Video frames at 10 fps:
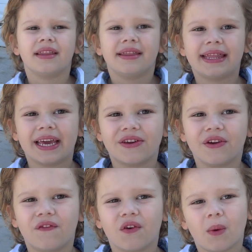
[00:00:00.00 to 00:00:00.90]
Thank you
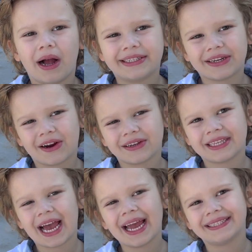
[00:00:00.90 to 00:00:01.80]
for watching our
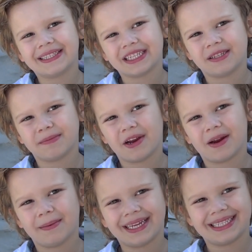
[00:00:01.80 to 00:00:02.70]
science
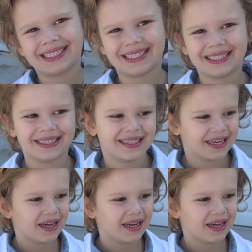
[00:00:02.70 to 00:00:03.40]
experiment. Bye!